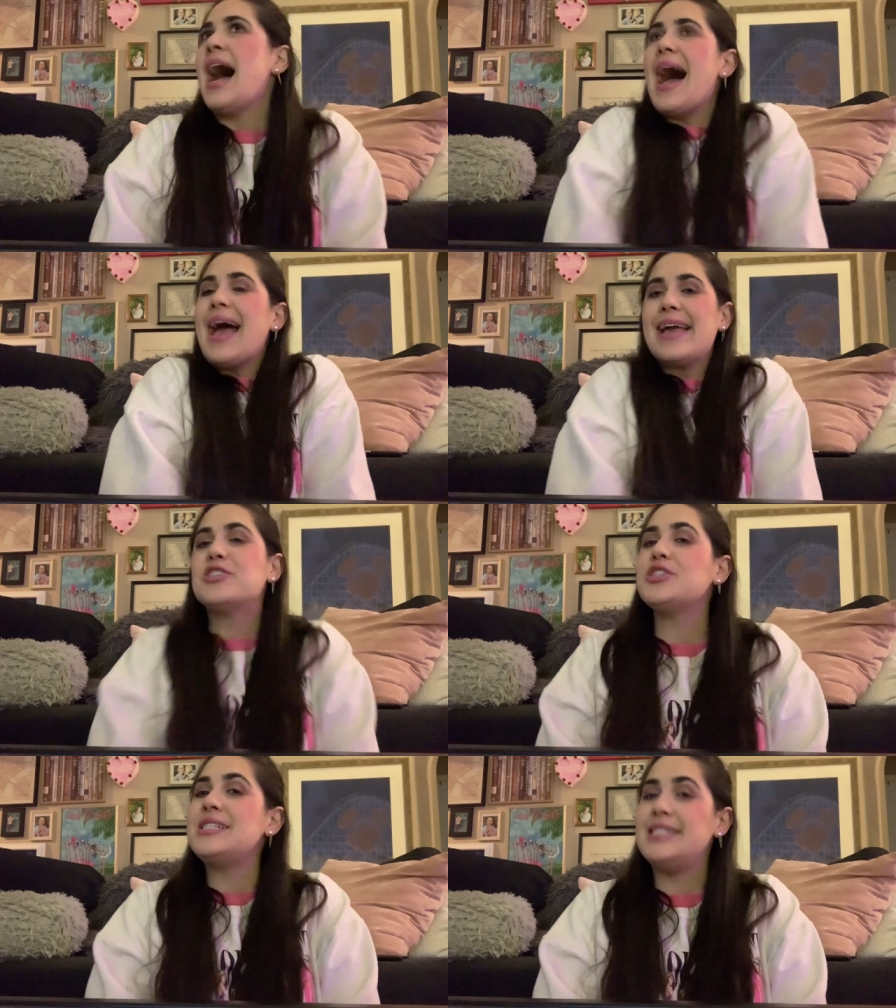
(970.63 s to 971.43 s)
I
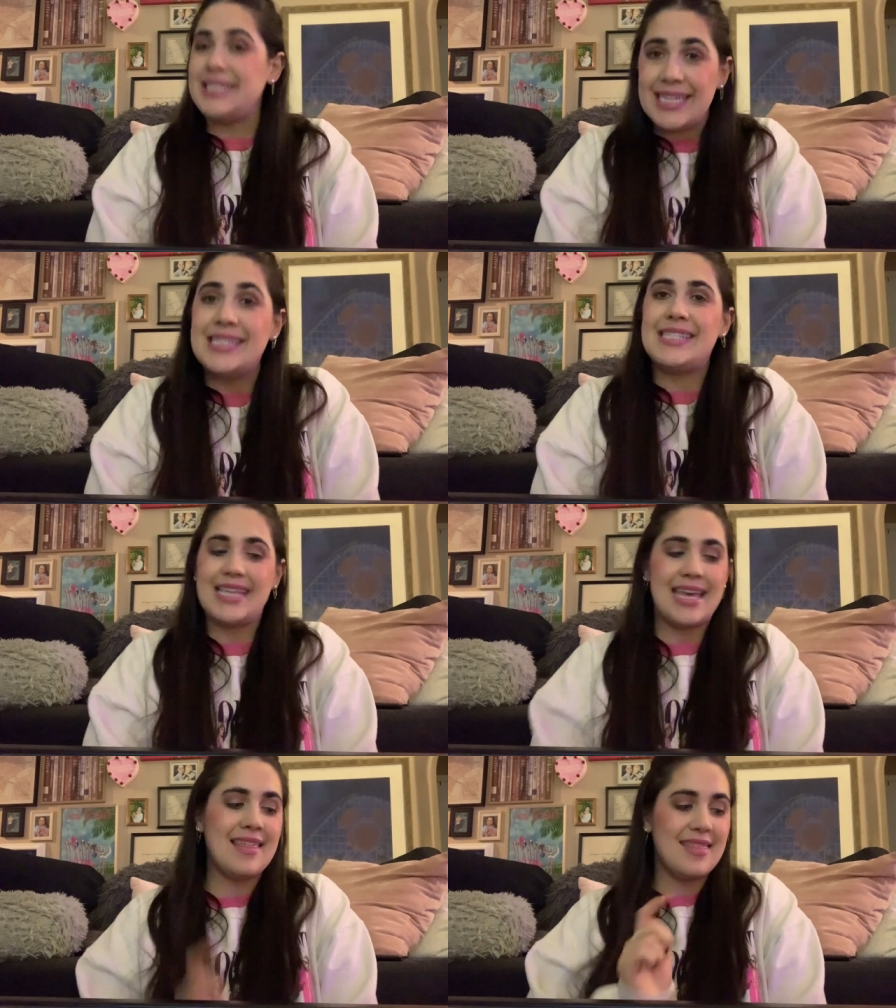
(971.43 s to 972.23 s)
actually did
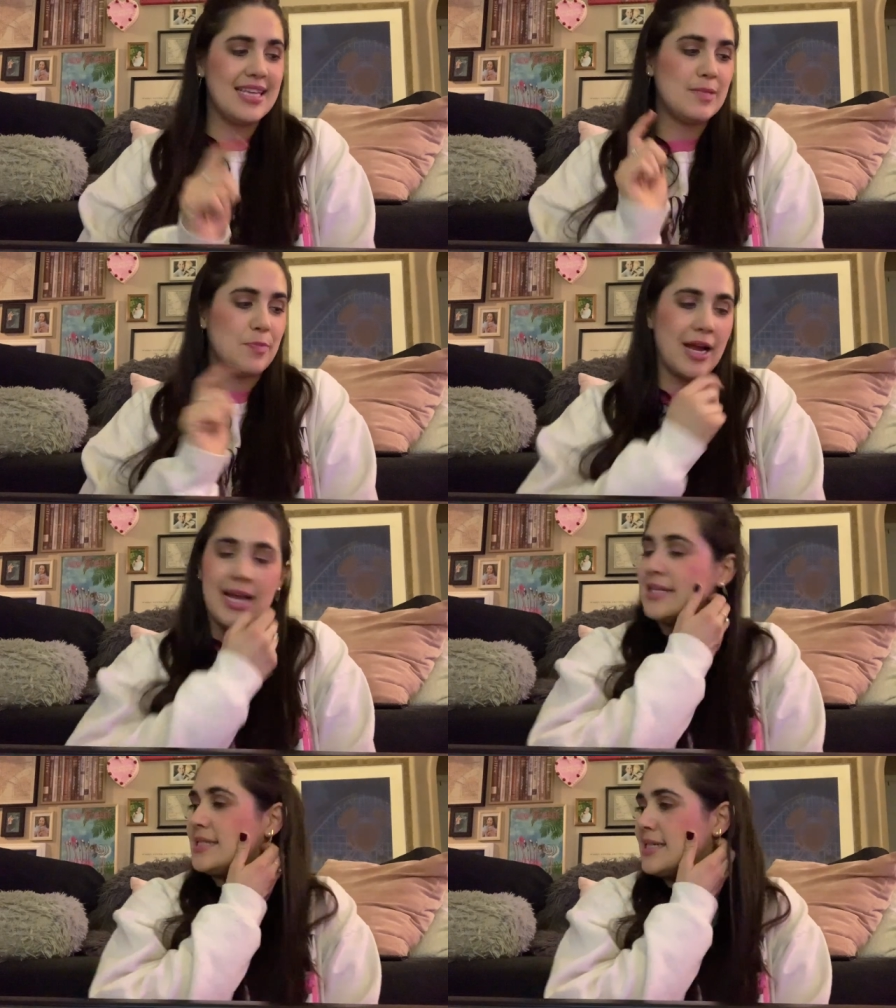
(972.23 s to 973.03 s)
see this
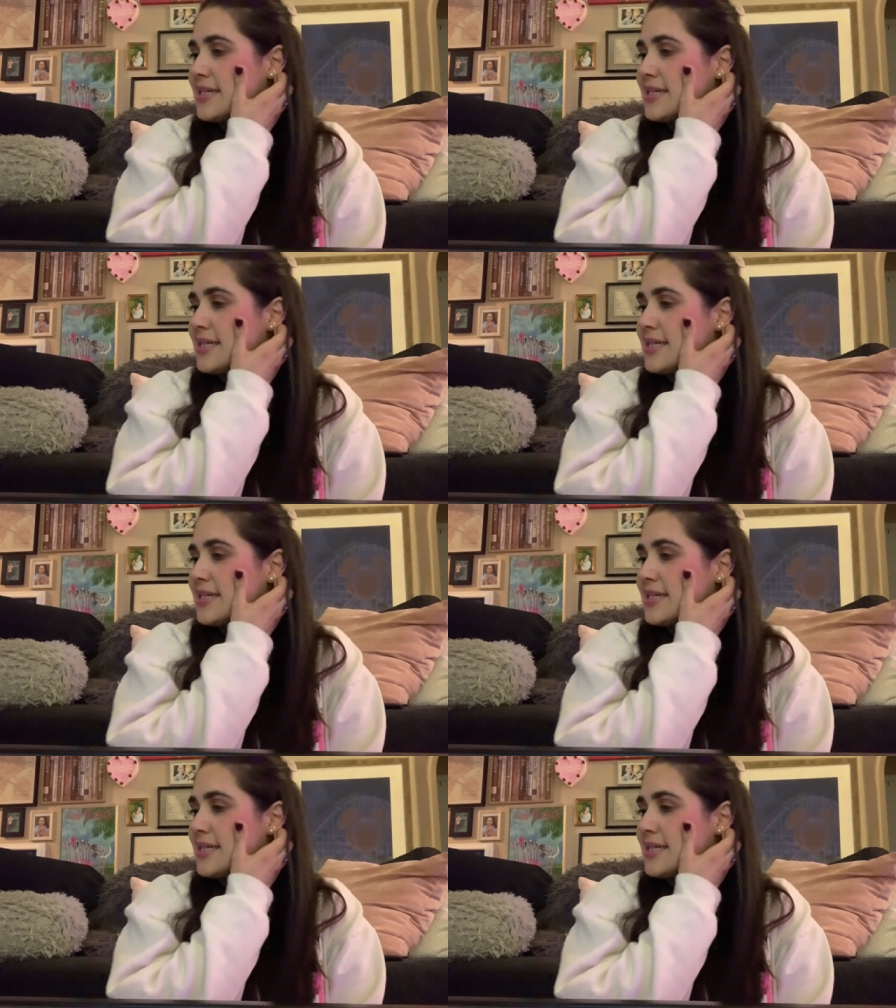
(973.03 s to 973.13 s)
brand